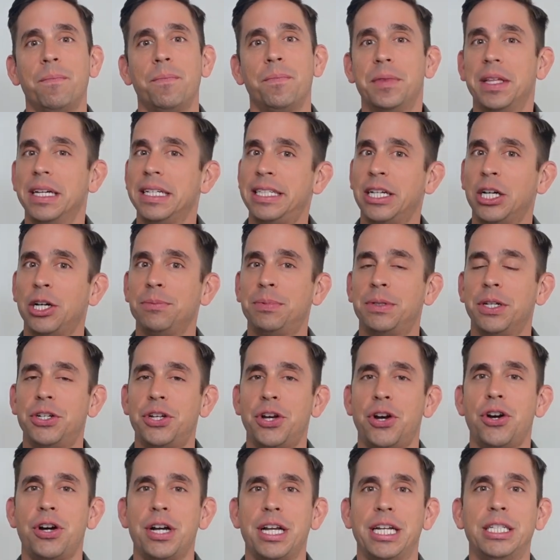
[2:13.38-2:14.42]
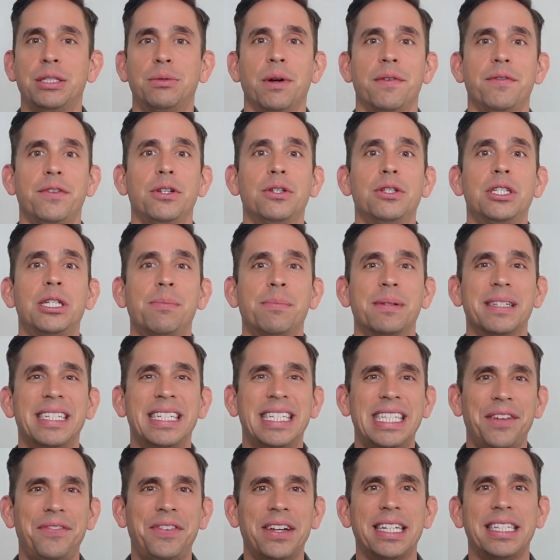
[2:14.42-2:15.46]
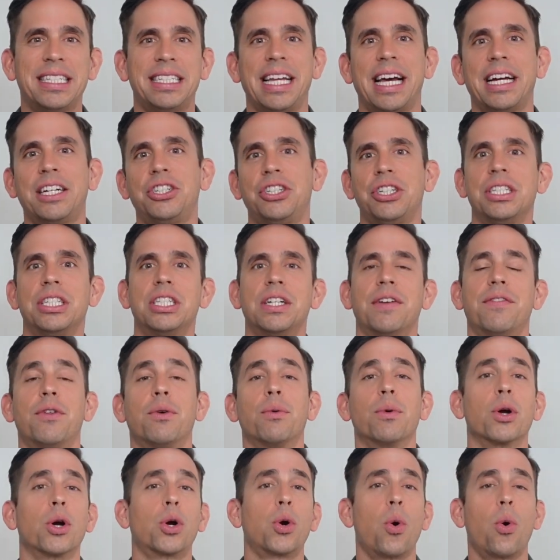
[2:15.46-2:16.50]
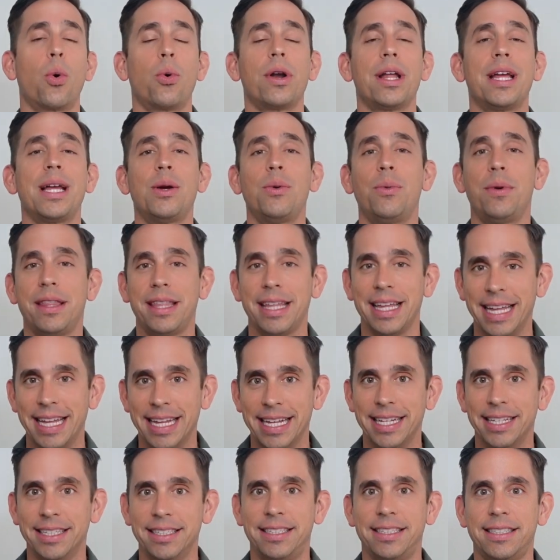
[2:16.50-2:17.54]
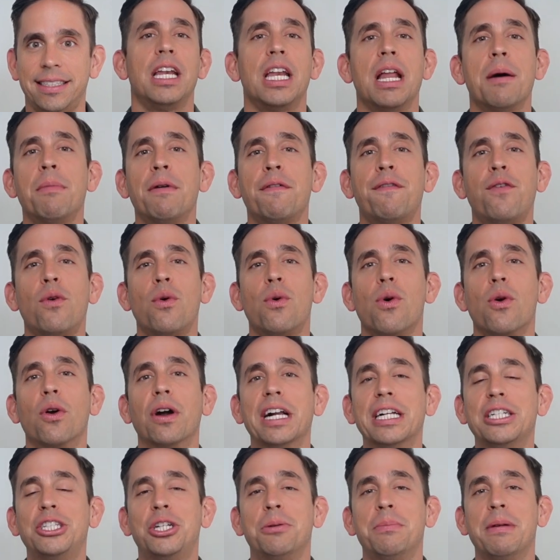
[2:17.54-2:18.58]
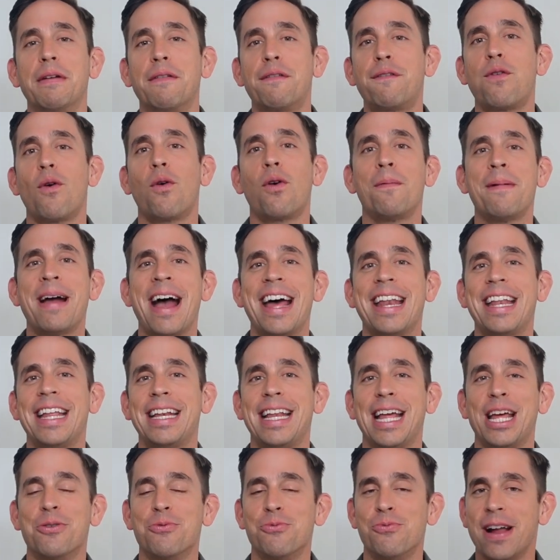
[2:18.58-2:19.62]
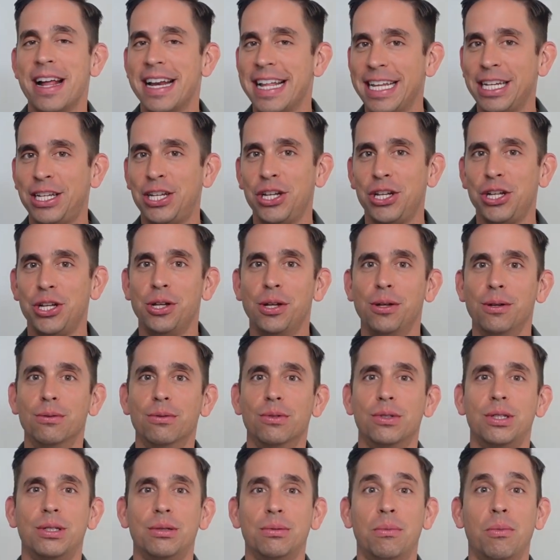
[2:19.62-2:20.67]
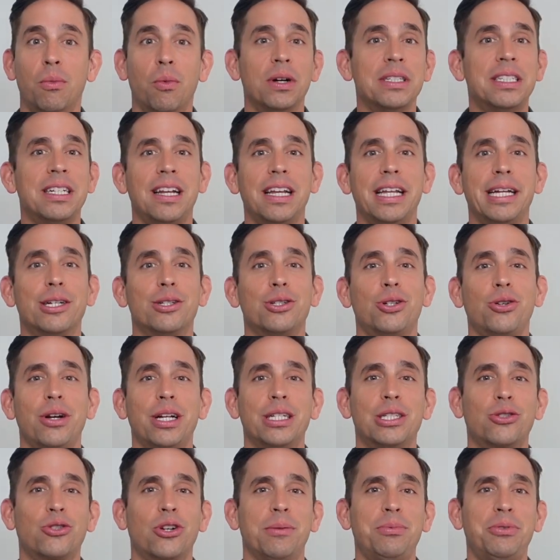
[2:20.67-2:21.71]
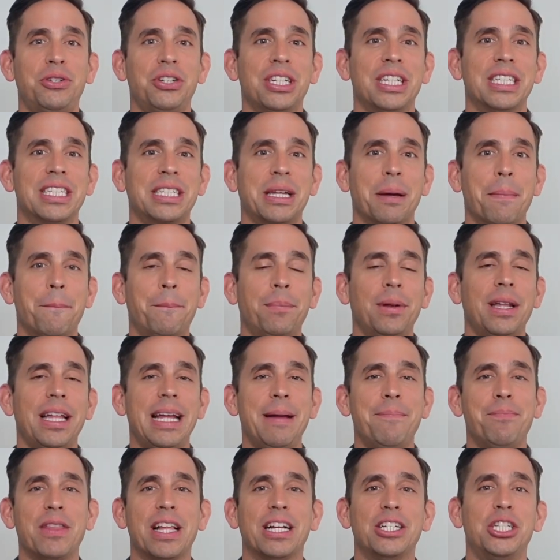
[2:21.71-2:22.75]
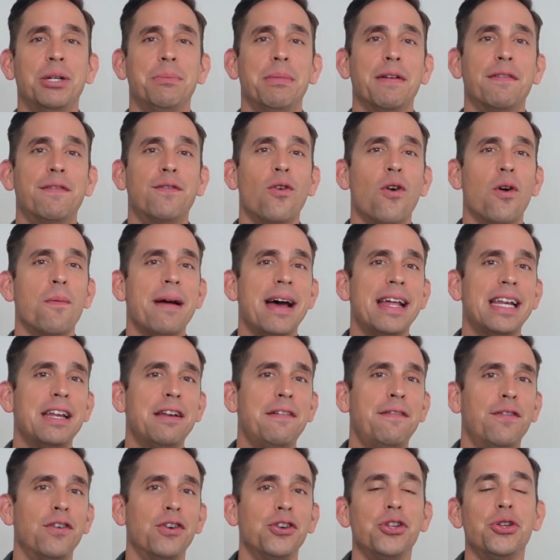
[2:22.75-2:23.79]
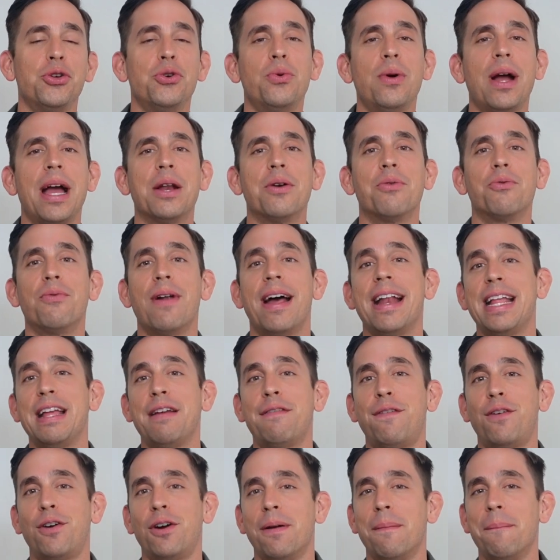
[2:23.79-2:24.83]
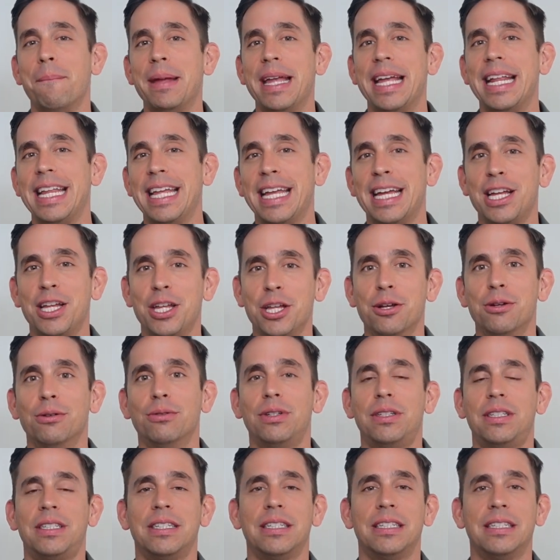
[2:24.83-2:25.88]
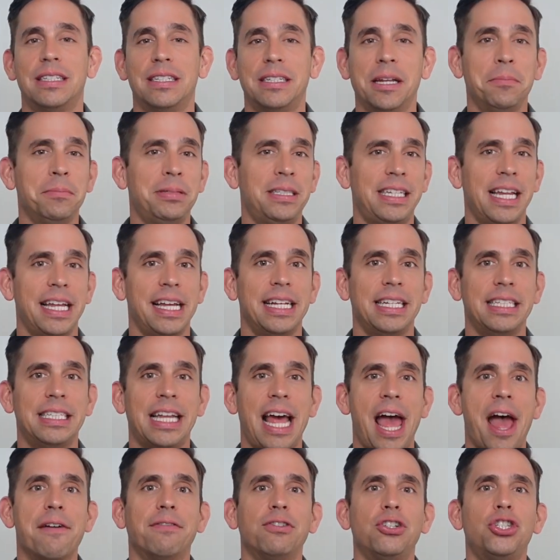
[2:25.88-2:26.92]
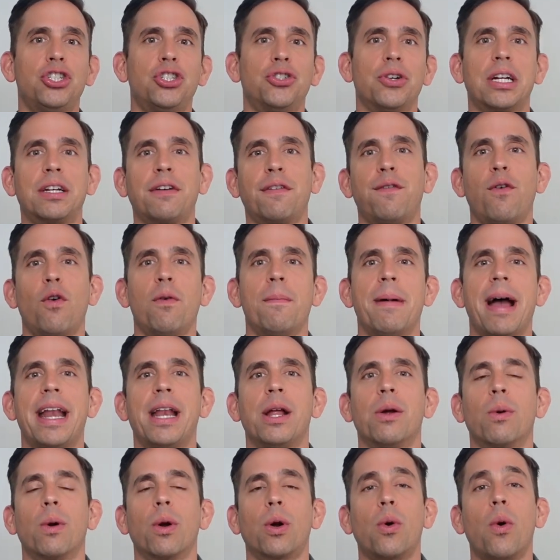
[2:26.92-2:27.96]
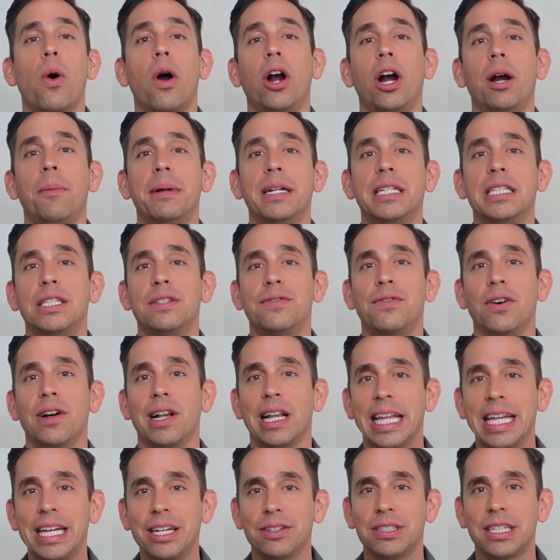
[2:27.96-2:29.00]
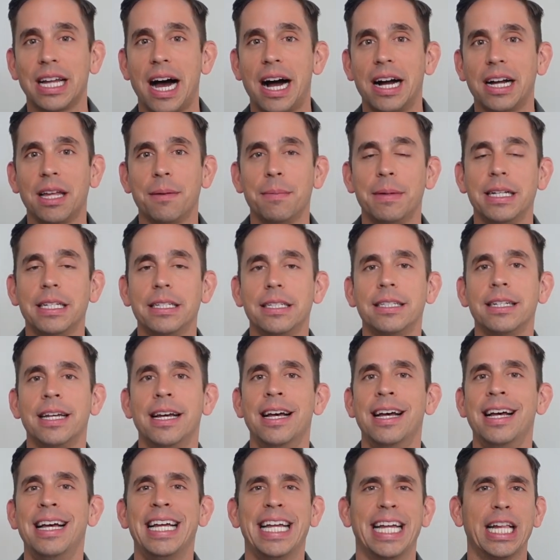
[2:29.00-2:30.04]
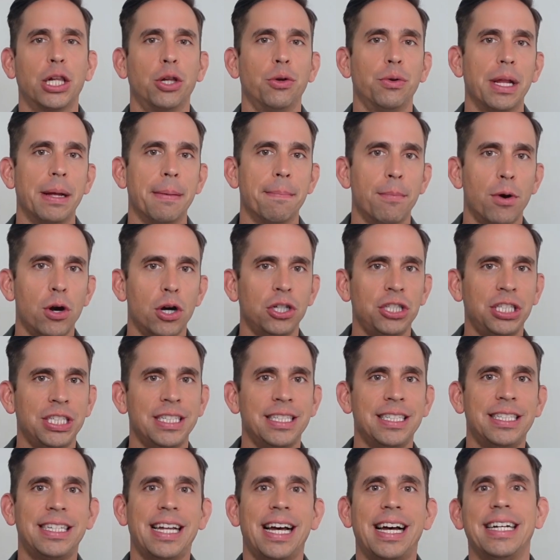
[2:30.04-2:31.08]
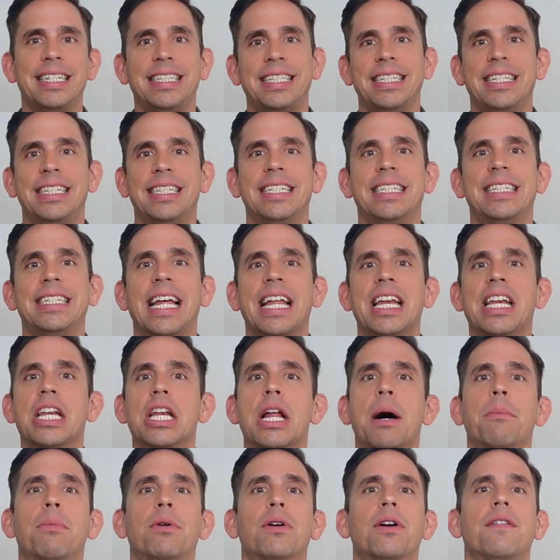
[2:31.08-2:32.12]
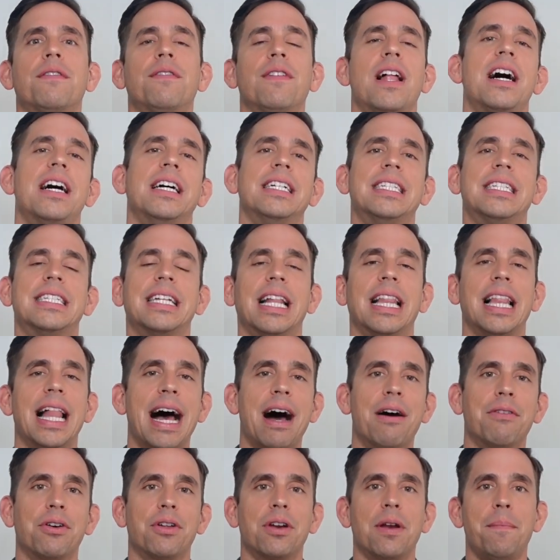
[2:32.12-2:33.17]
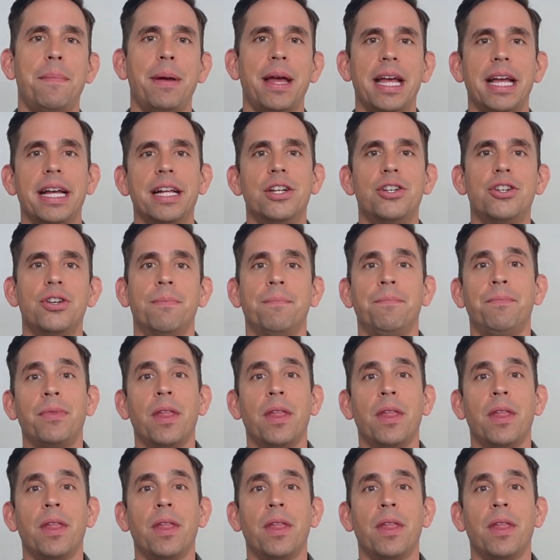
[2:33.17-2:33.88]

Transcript: This helps attorneys review specific sections of the recording with ease. Number 4, it should be formatted and ready to use. Once a legal transcription is complete, it should be formatted for you and ready for immediate use. Some states have strict formatting requirements for legal documents, including margin sizes and number of lines allowed on a page.